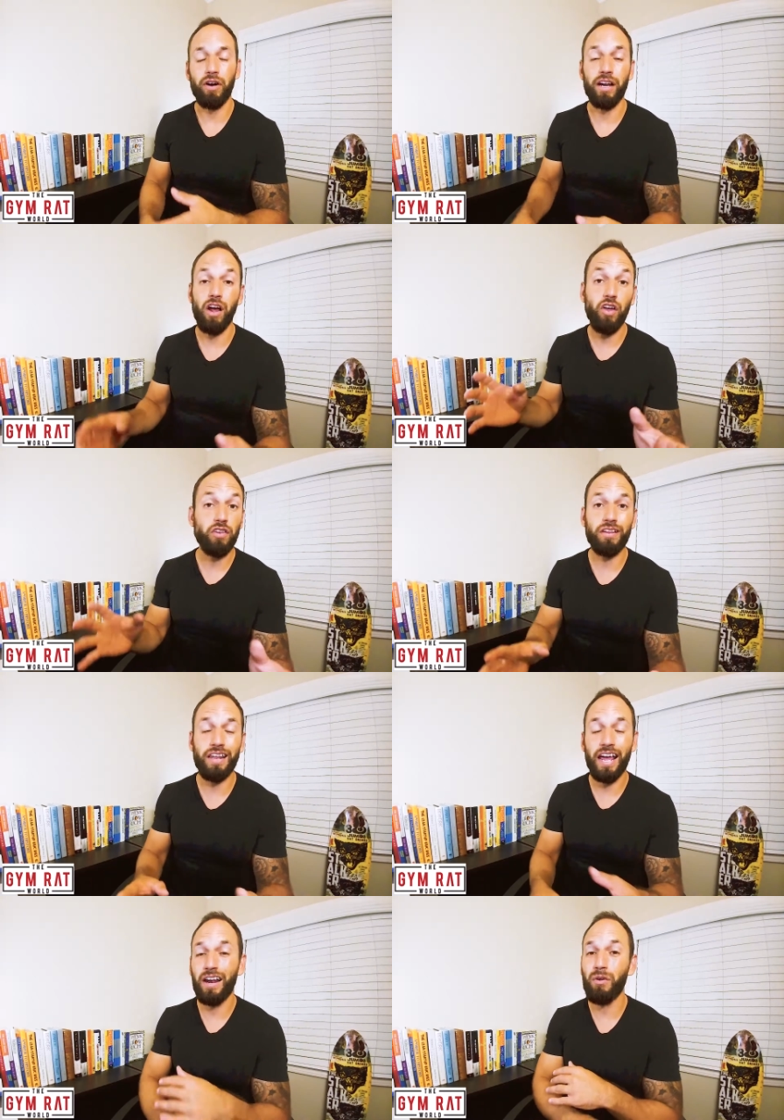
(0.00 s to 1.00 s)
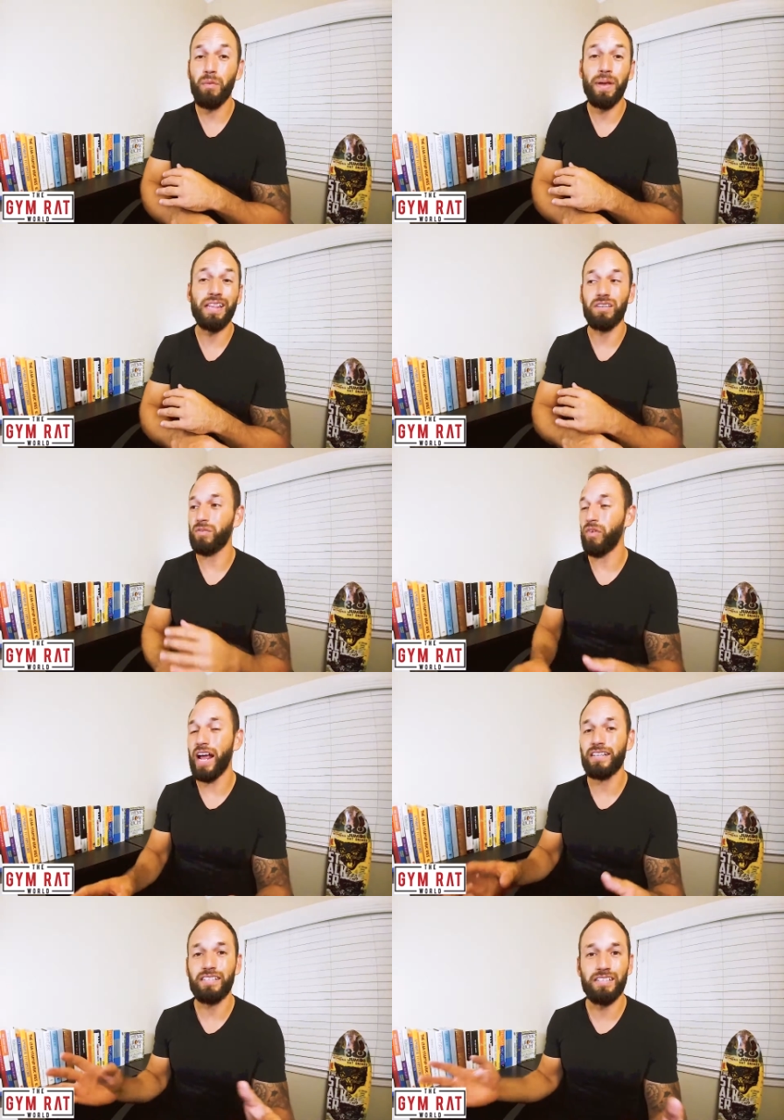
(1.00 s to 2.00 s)
All right, other than that, I'm going to make this
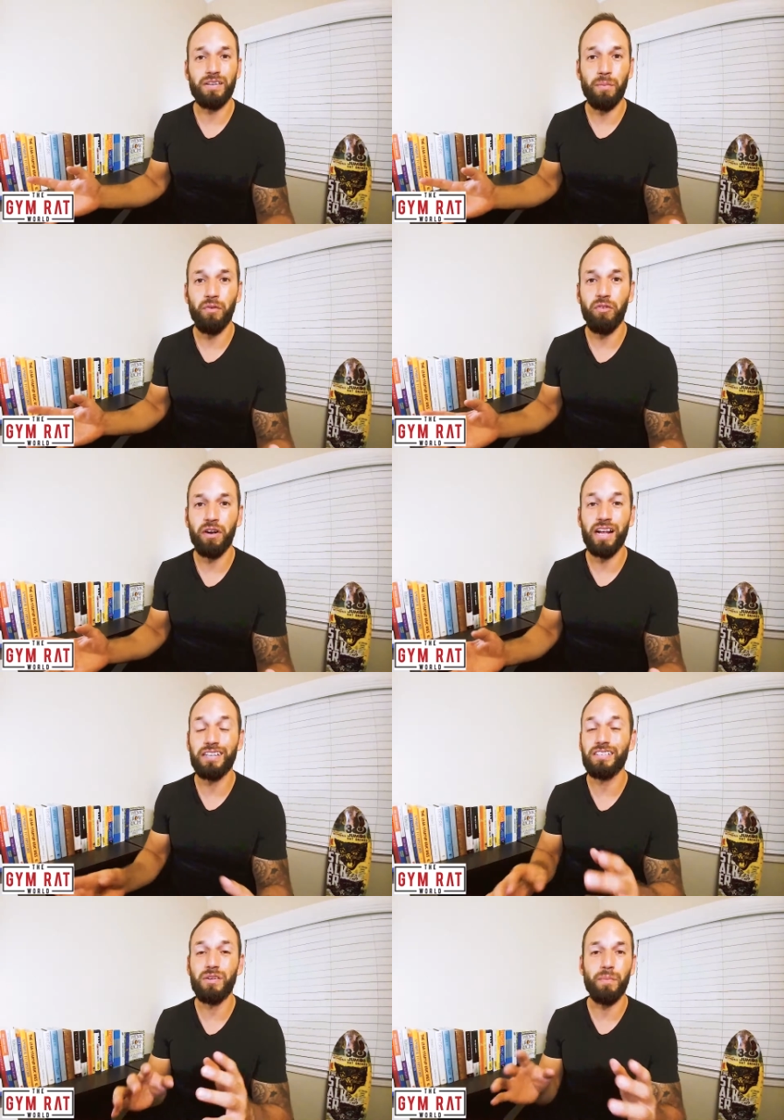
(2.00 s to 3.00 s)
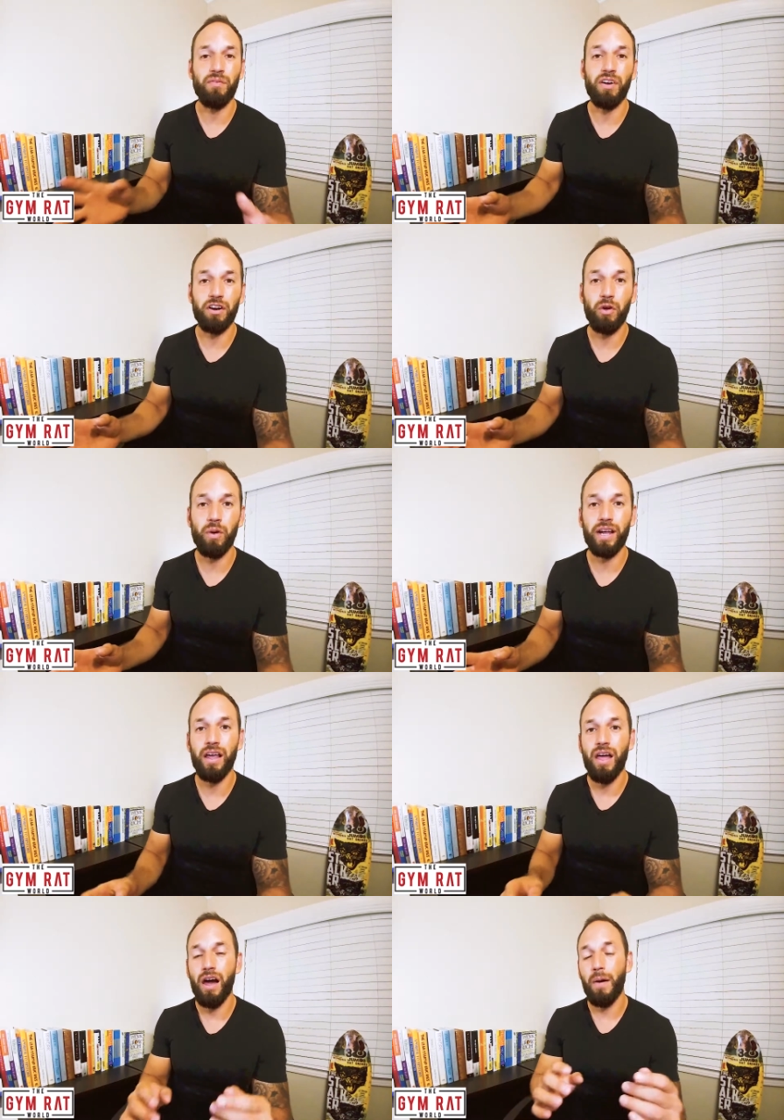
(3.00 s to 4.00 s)
fast and simple for you guys. This is going to be very
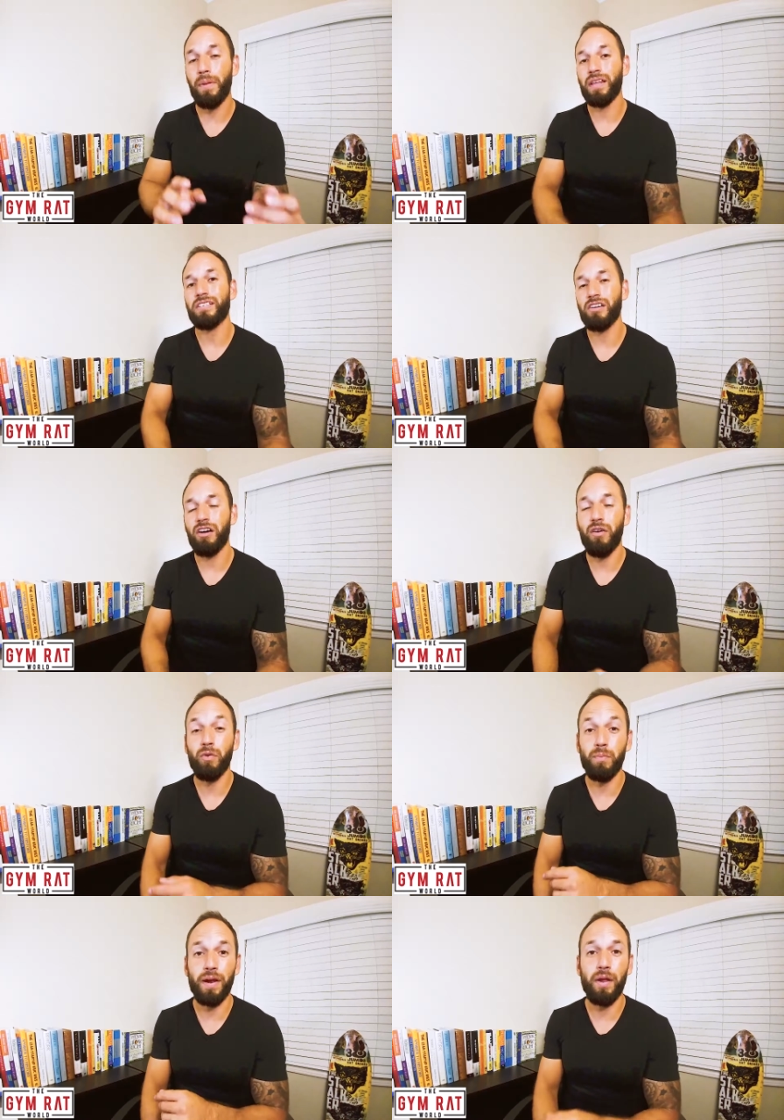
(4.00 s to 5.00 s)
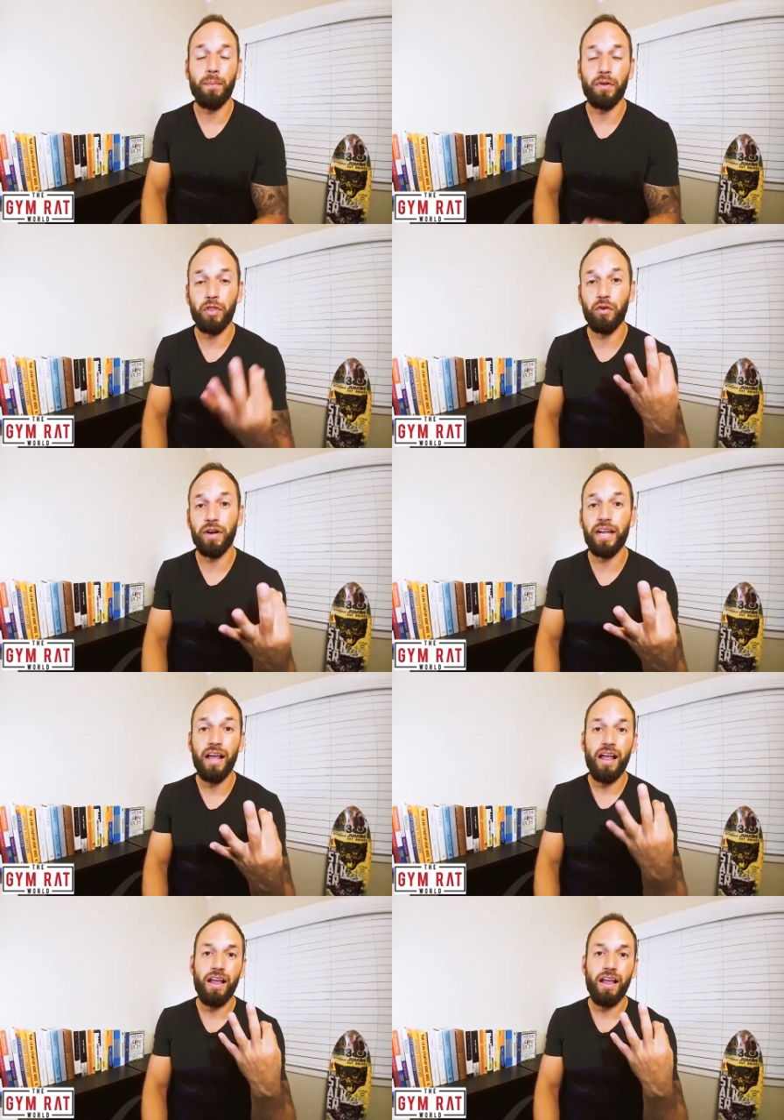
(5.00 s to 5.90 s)
quick, but let's start off with my number 3